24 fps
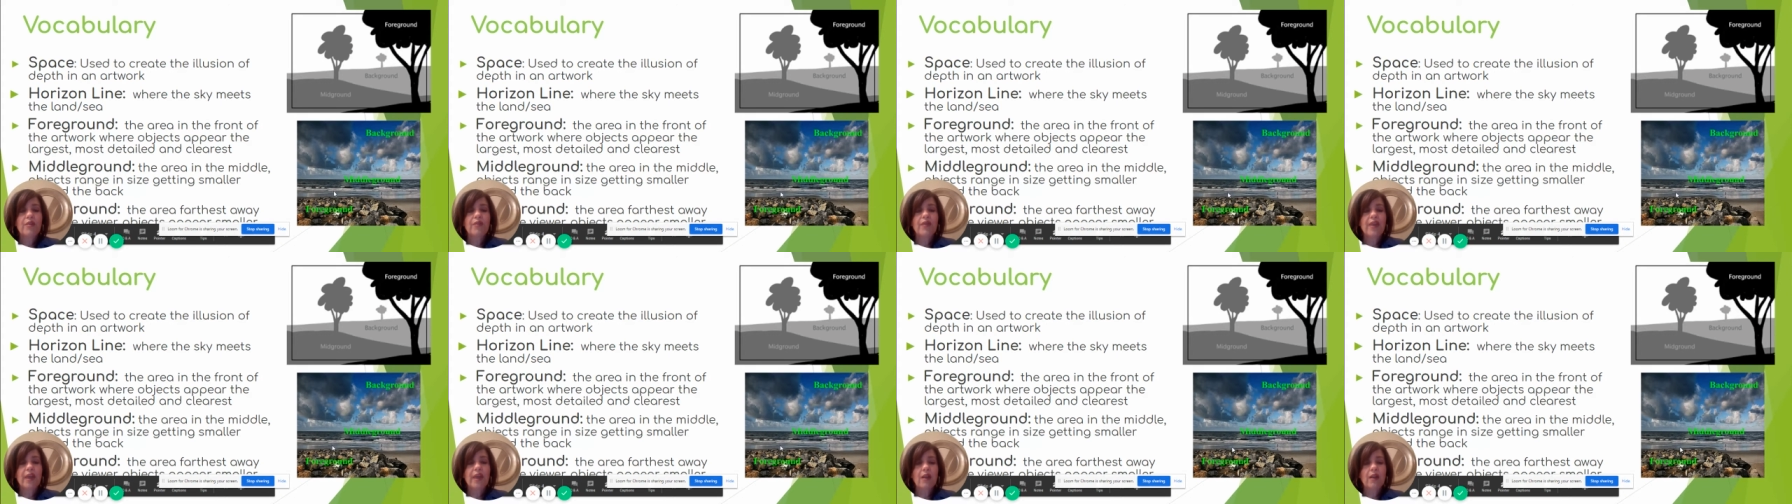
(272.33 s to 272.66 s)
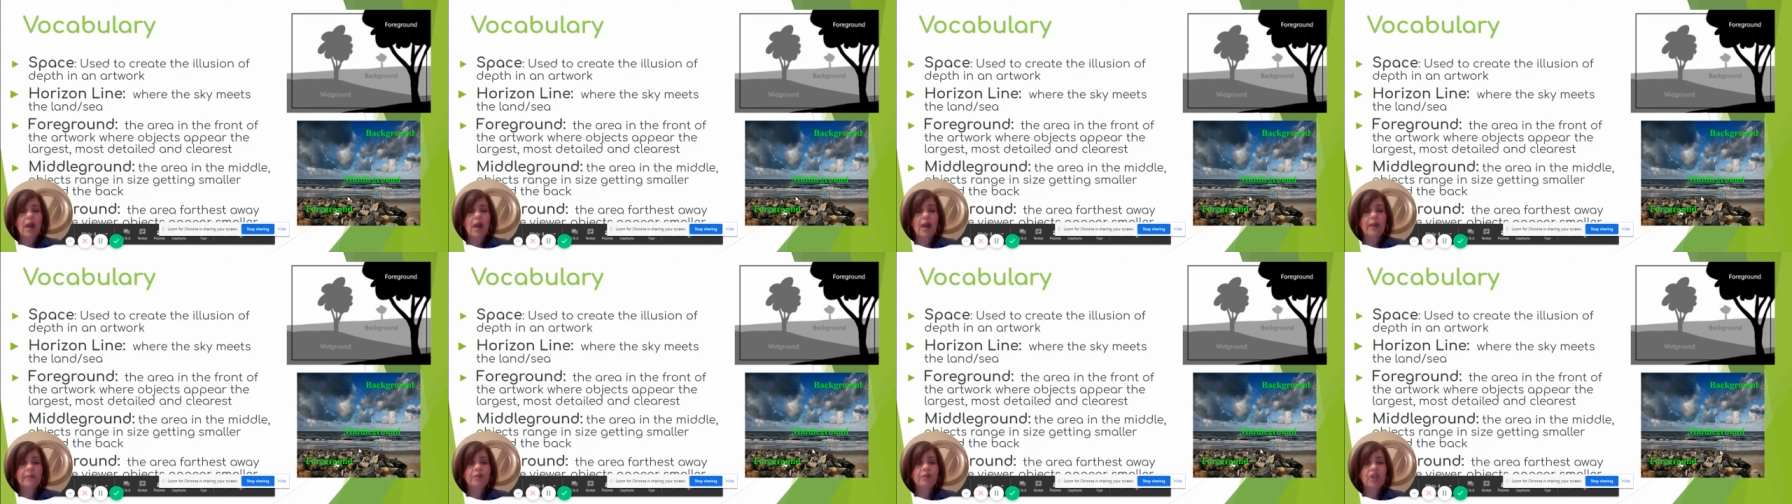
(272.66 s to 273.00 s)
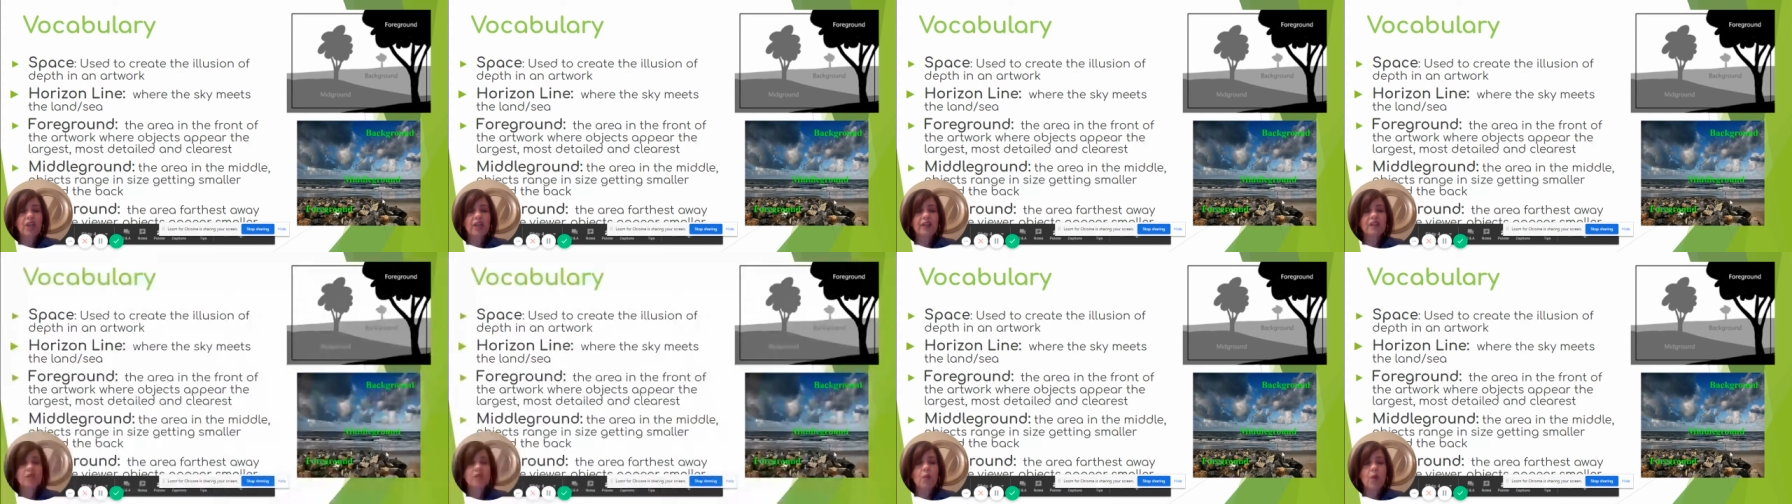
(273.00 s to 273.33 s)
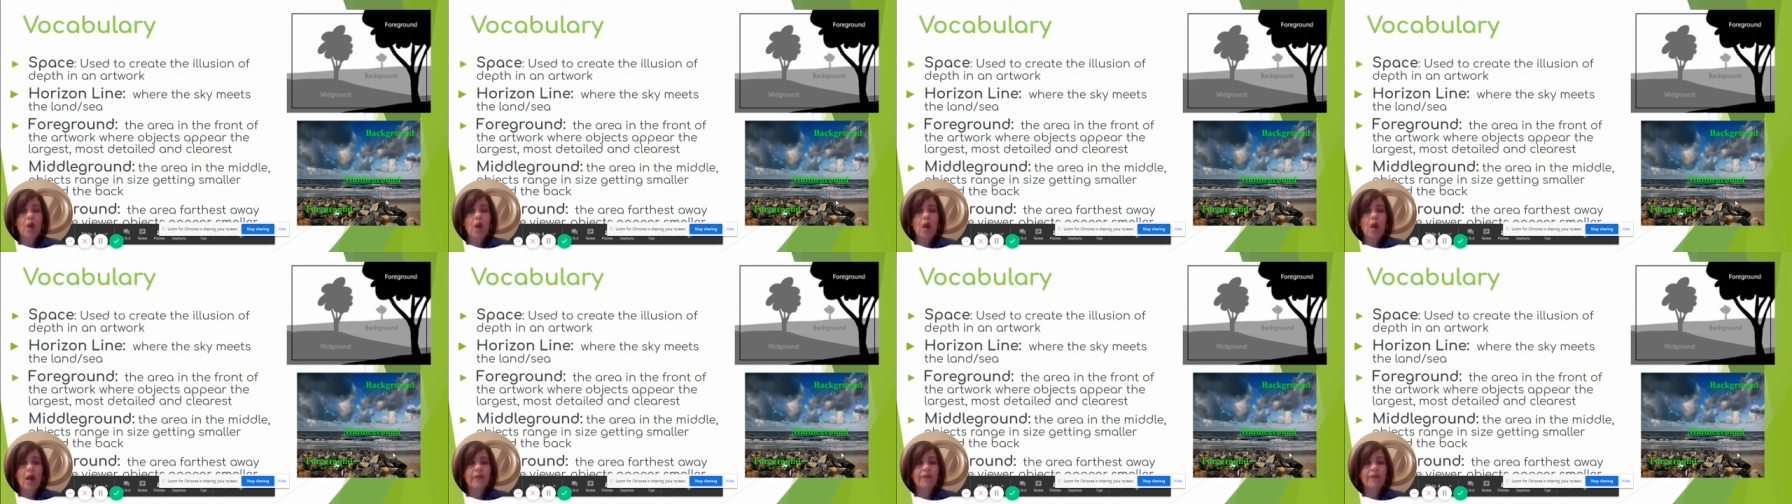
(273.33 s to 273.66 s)
that objects will
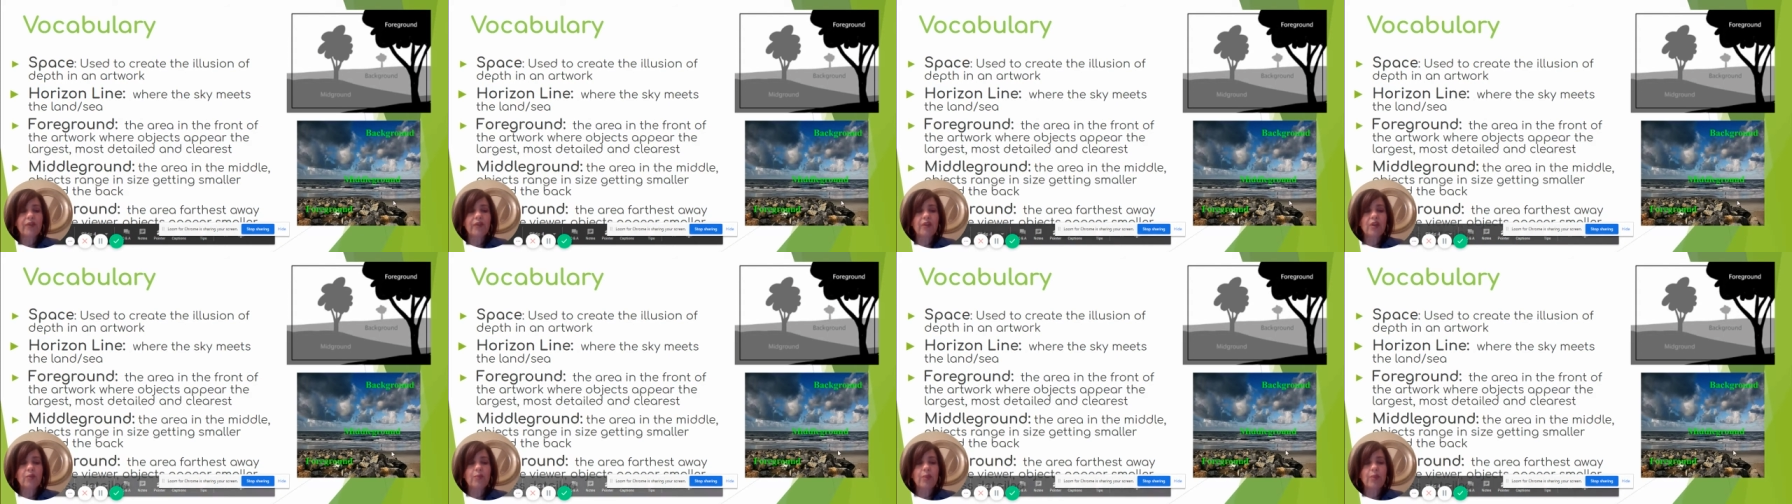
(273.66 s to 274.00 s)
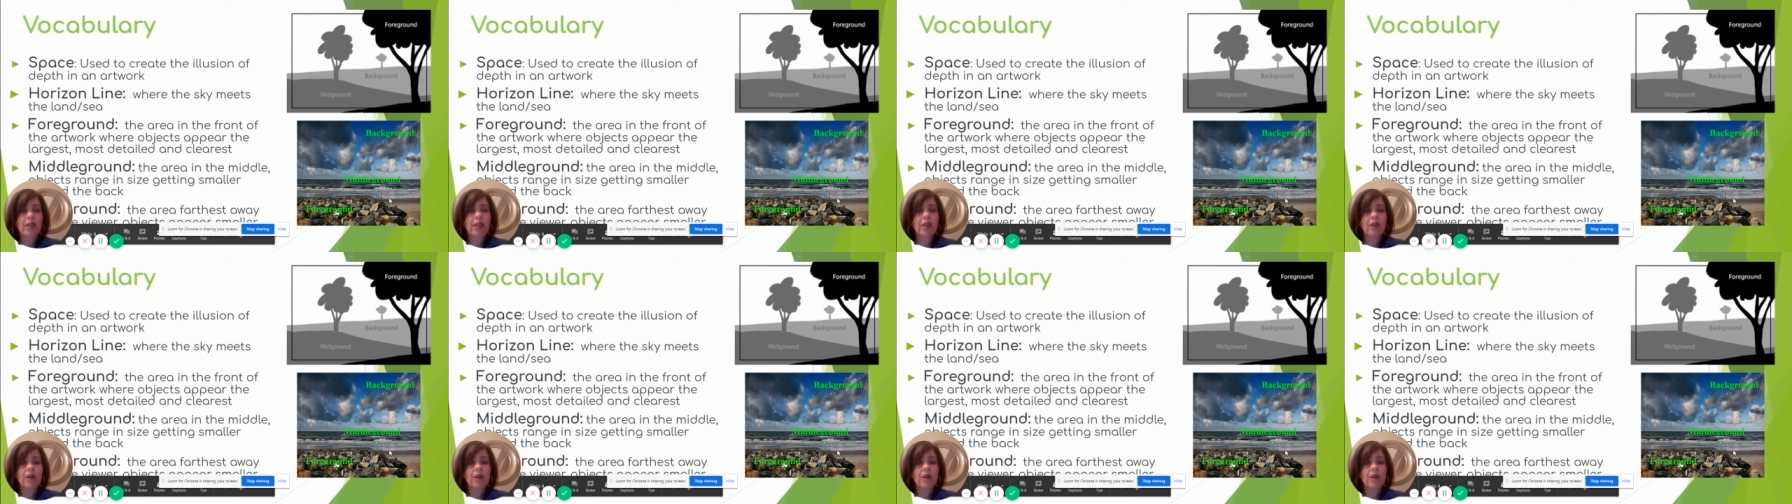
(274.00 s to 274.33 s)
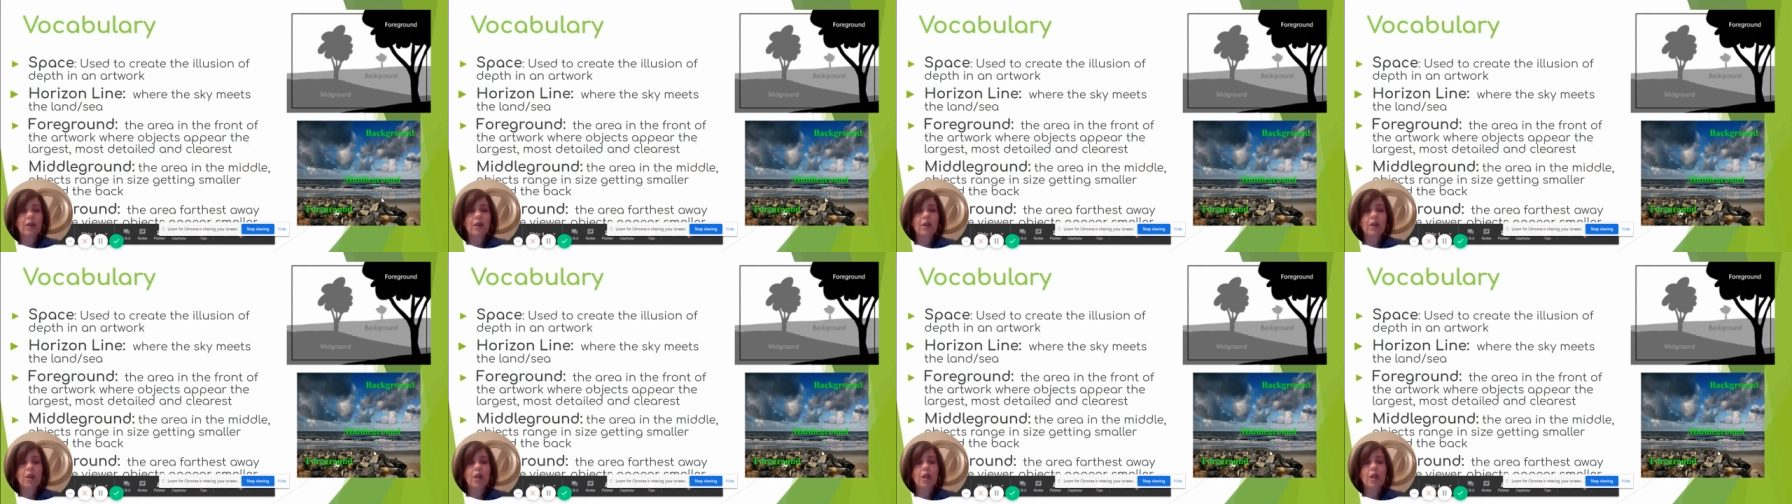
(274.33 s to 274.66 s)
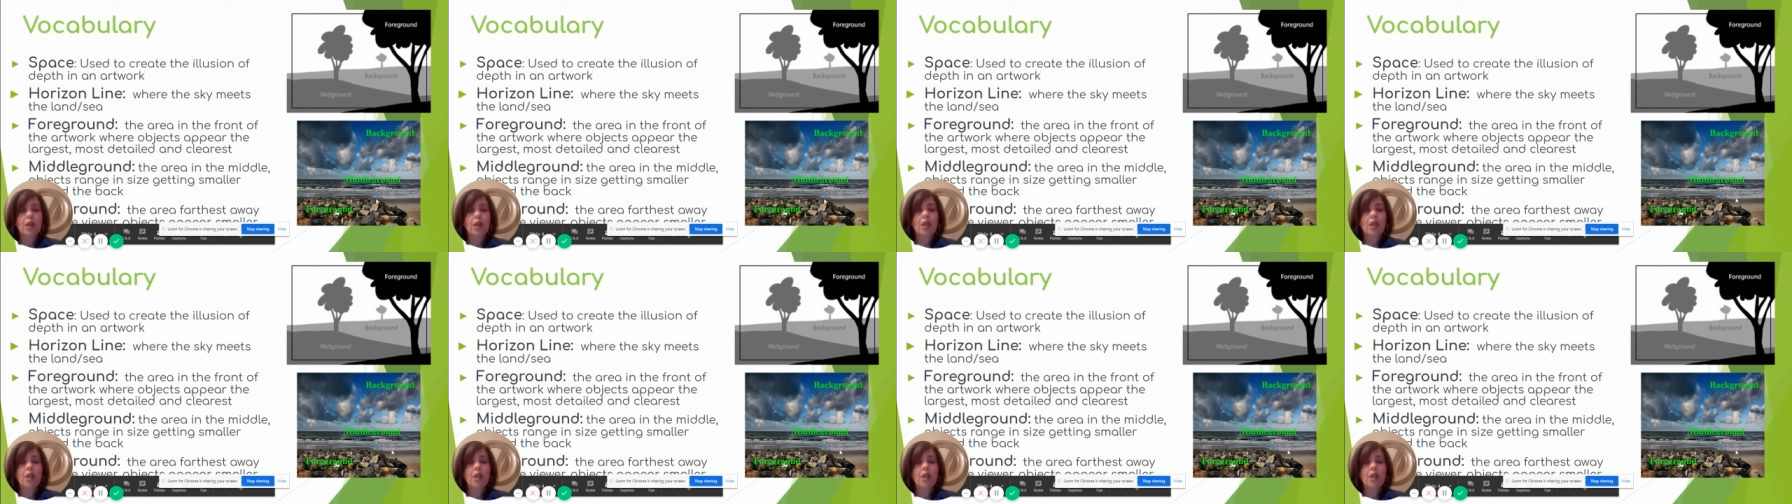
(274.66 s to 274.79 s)
often appear